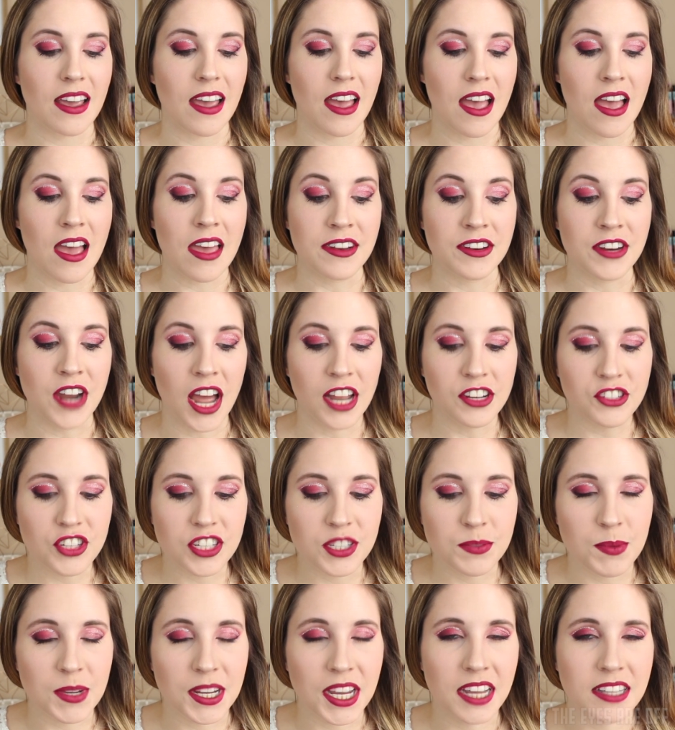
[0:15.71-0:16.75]
and not
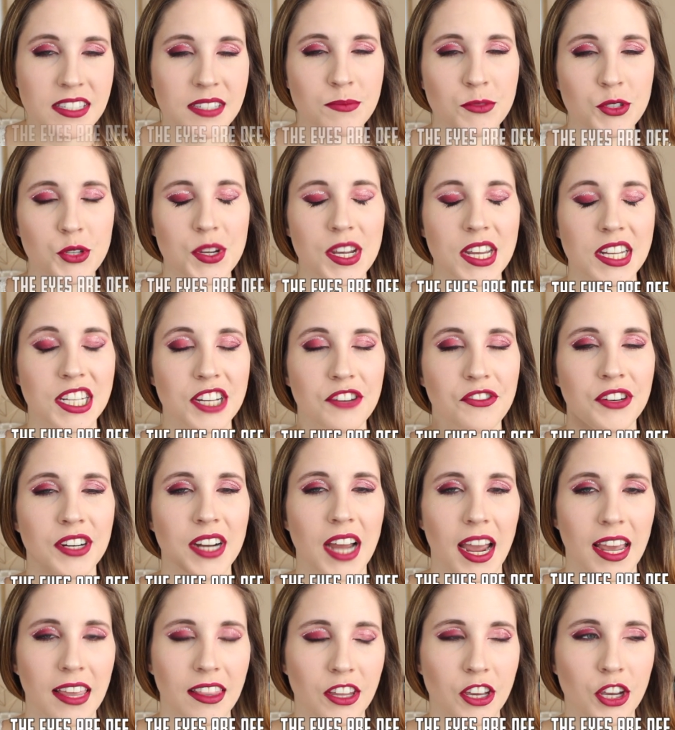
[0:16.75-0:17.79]
just because I'm doing a
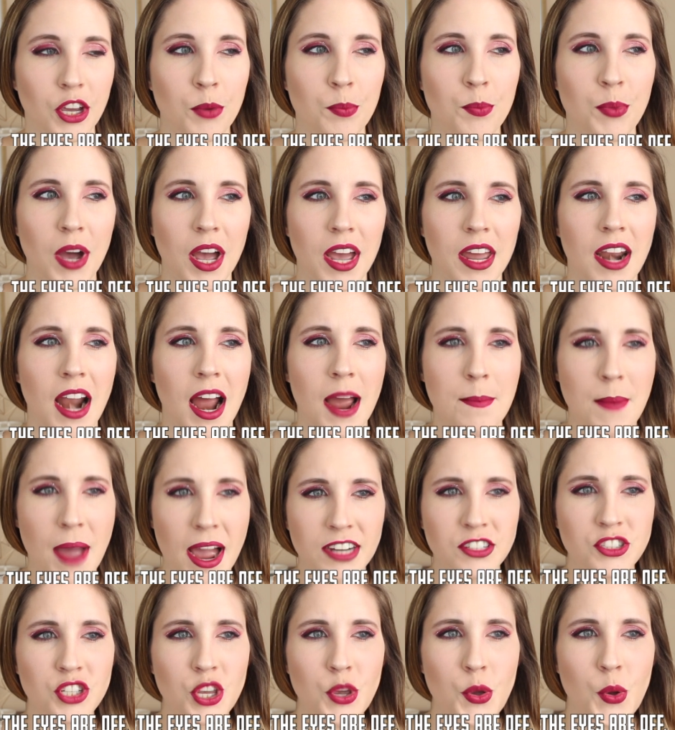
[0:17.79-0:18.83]
different eye look, but I'm
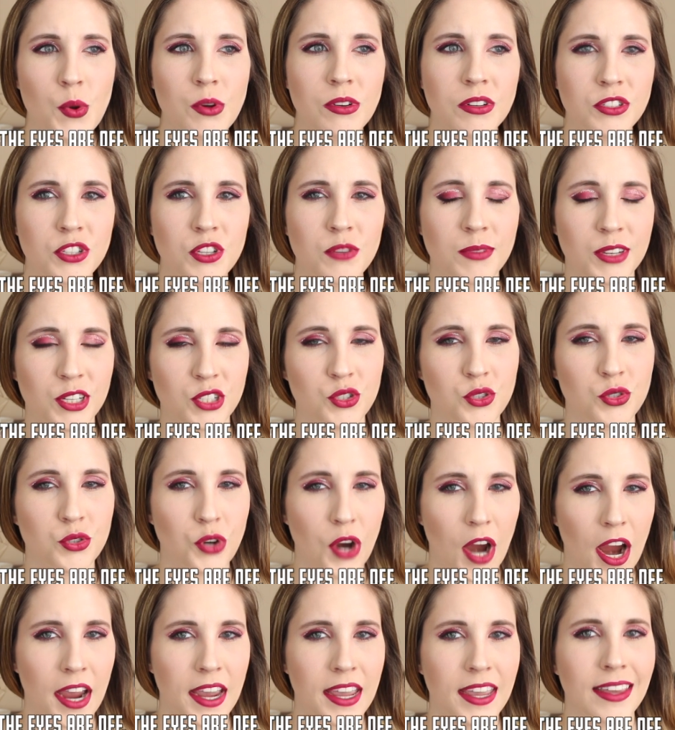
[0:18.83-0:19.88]
actually going to be
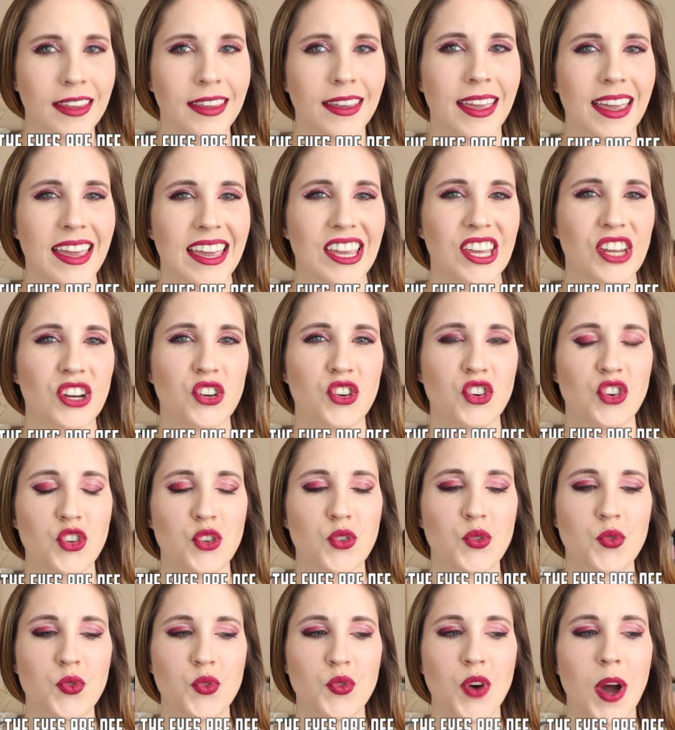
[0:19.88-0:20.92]
trying a
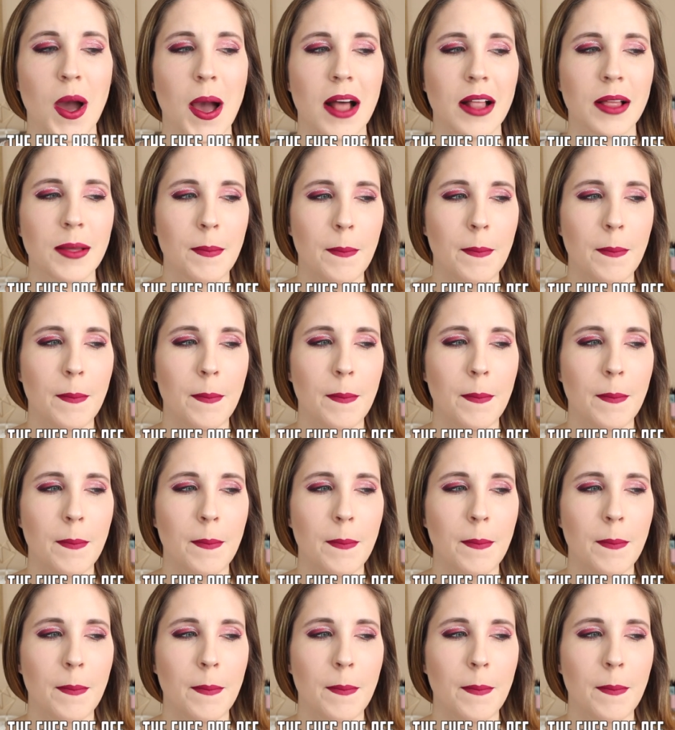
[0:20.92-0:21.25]
new